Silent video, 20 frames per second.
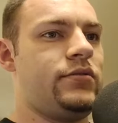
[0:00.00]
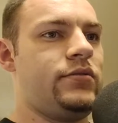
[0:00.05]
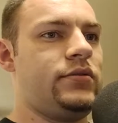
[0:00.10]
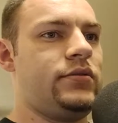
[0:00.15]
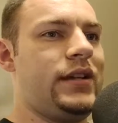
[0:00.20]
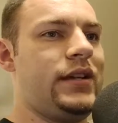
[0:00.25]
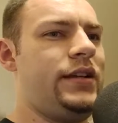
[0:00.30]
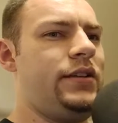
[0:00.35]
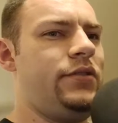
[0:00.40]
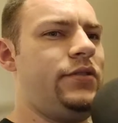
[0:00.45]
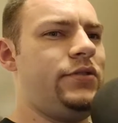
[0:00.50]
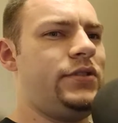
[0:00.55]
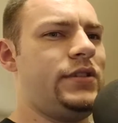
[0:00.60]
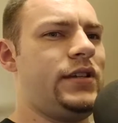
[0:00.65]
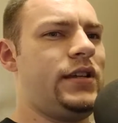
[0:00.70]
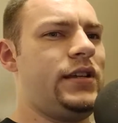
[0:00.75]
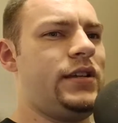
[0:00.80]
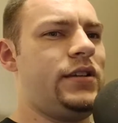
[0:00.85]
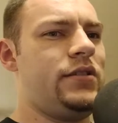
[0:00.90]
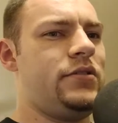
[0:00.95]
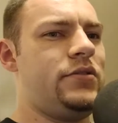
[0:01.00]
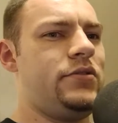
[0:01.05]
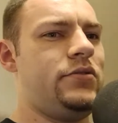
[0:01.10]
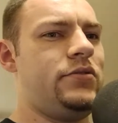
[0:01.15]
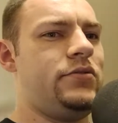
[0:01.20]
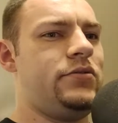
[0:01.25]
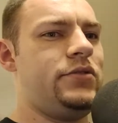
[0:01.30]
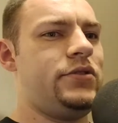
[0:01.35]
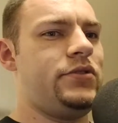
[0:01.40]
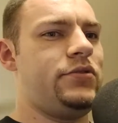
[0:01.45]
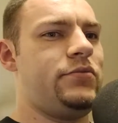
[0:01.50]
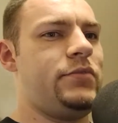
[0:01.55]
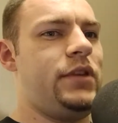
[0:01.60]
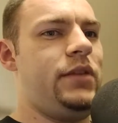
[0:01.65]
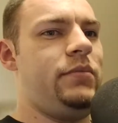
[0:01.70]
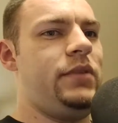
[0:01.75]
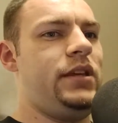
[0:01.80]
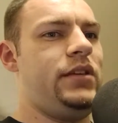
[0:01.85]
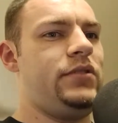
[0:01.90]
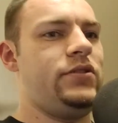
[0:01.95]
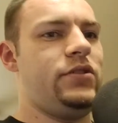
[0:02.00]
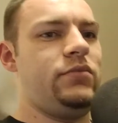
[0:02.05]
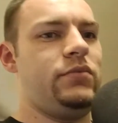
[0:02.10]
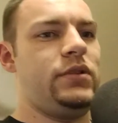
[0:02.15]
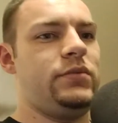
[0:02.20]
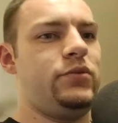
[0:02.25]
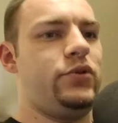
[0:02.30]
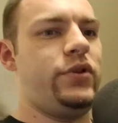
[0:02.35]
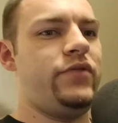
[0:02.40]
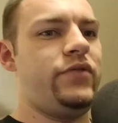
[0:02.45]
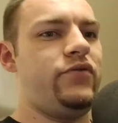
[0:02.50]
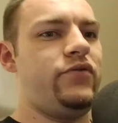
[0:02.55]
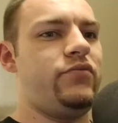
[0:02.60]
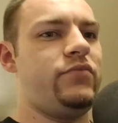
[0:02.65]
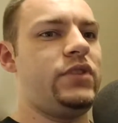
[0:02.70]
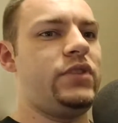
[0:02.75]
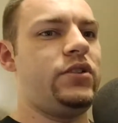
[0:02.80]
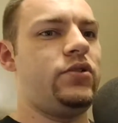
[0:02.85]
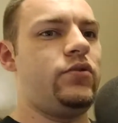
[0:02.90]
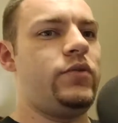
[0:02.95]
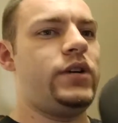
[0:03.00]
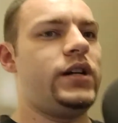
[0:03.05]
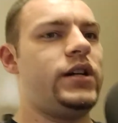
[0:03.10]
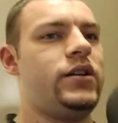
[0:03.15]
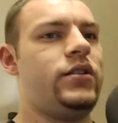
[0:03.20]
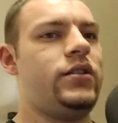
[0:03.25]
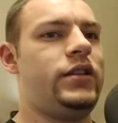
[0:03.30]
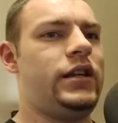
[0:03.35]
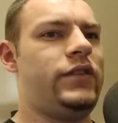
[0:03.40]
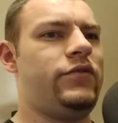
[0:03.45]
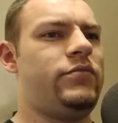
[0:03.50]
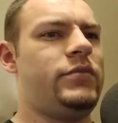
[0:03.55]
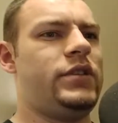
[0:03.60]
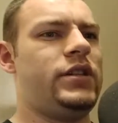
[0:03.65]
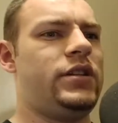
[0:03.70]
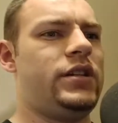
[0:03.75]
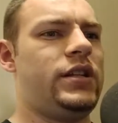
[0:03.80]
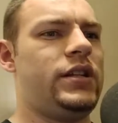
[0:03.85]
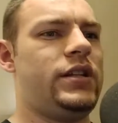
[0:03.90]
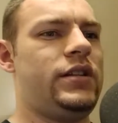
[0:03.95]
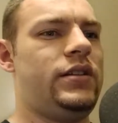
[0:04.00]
I know it's kind of new, so maybe some people haven't been in a while, haven't been on it,